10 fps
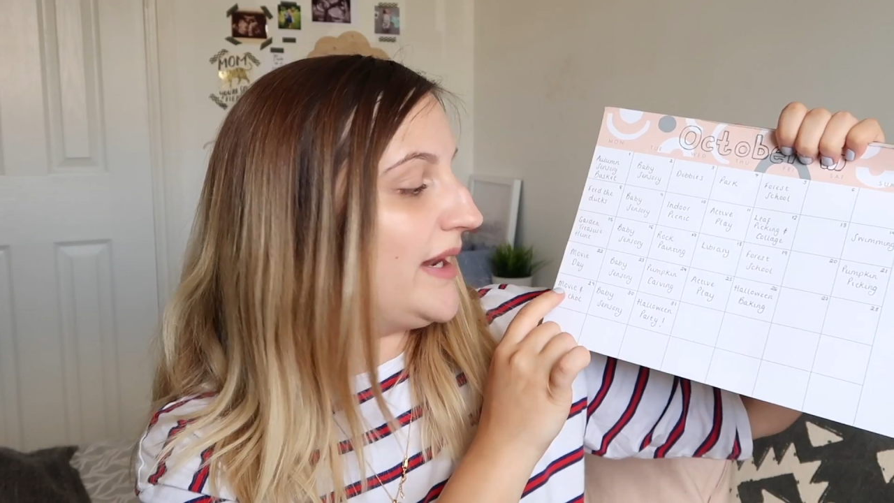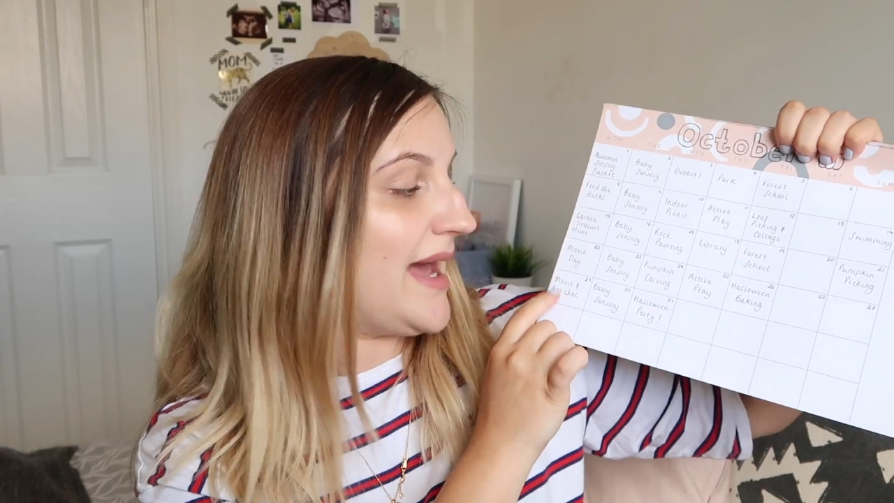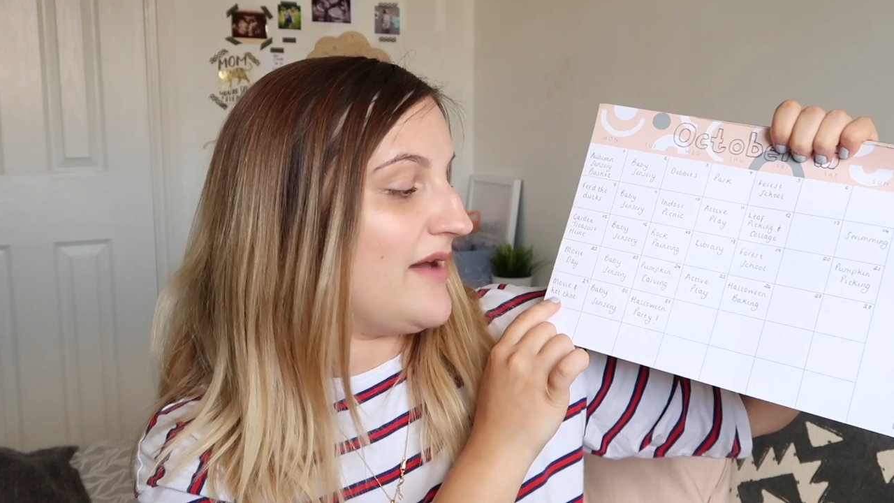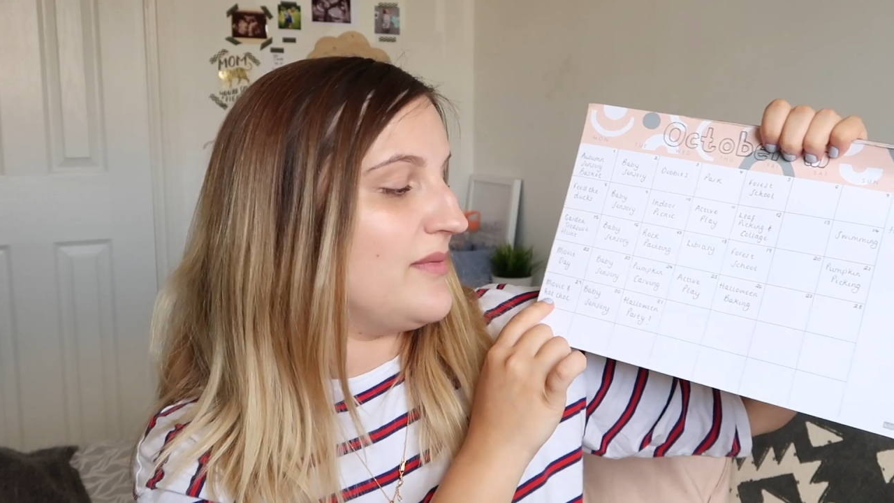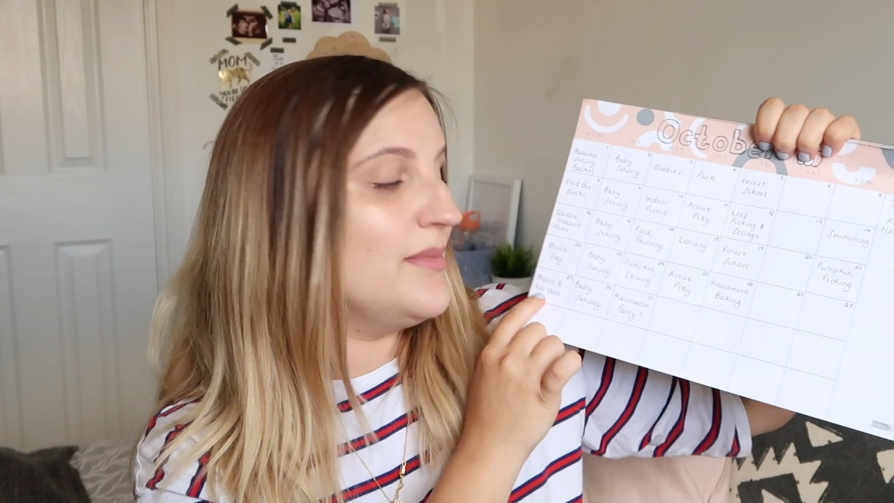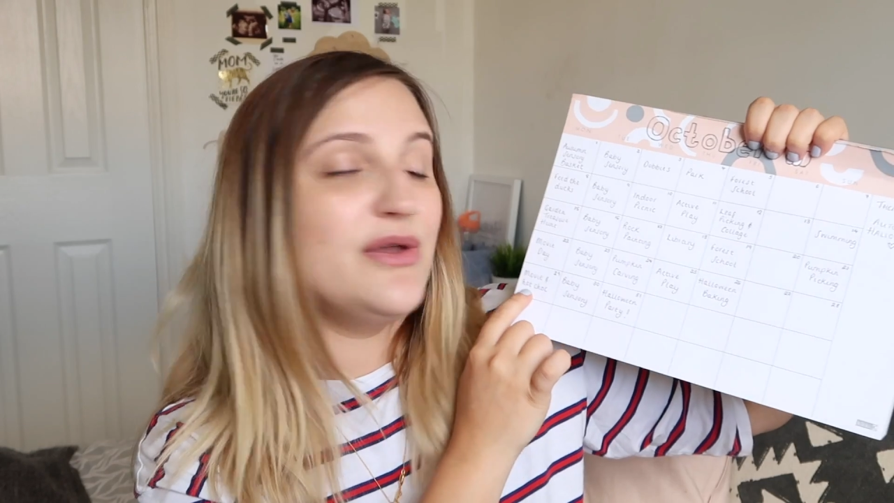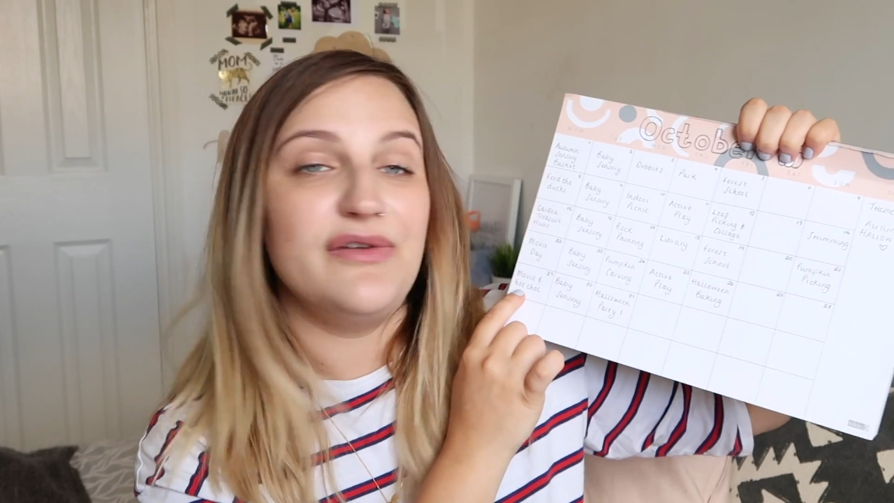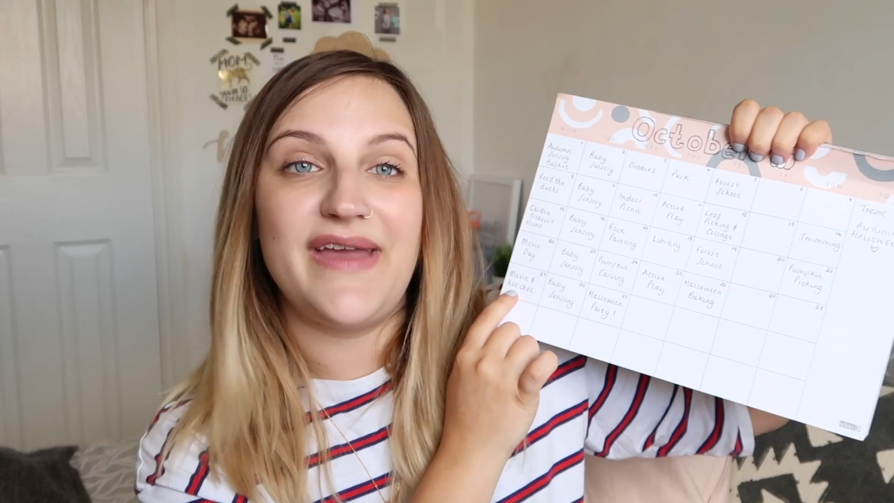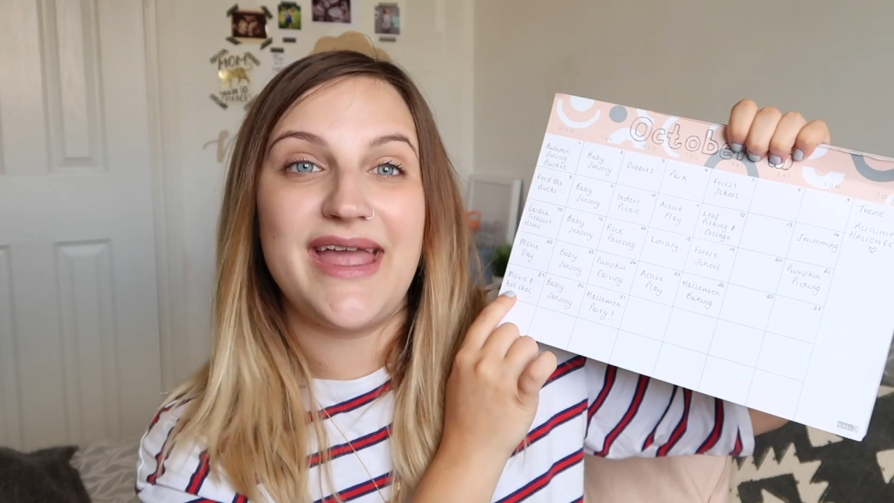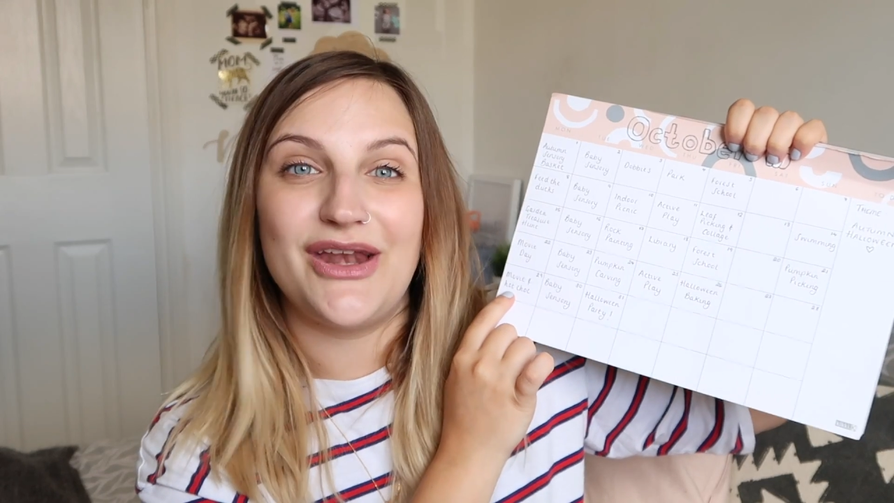We're gonna have a
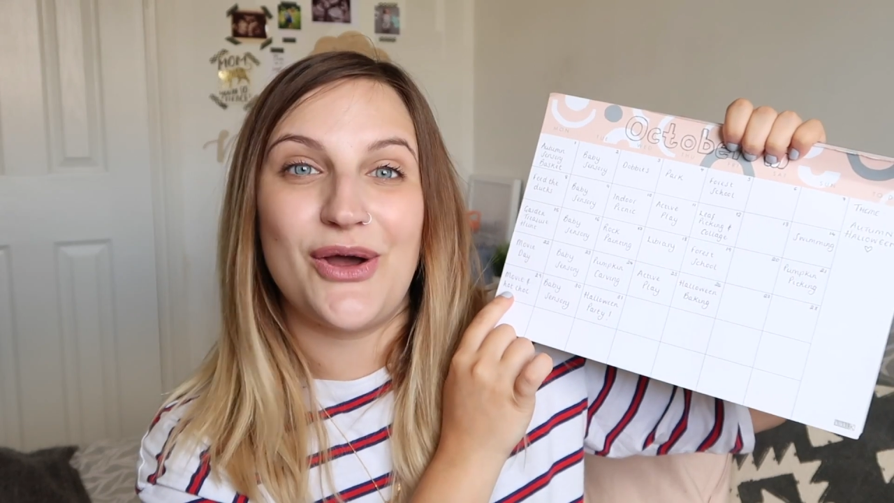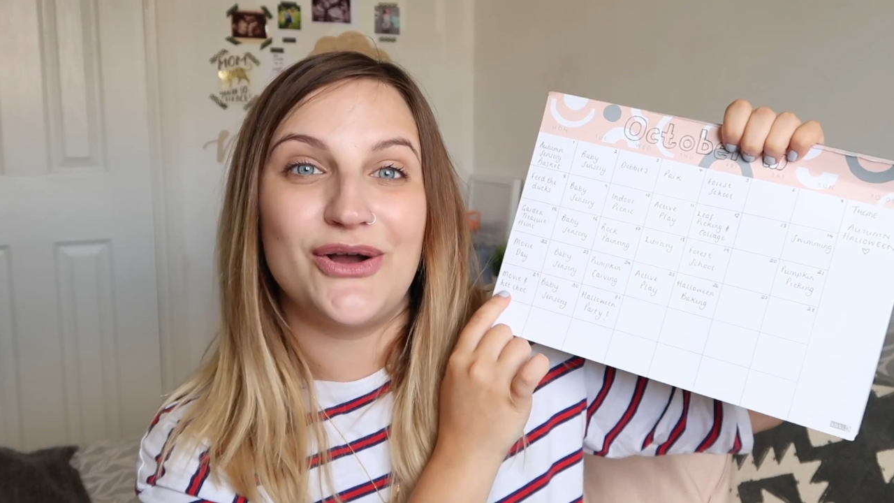movie and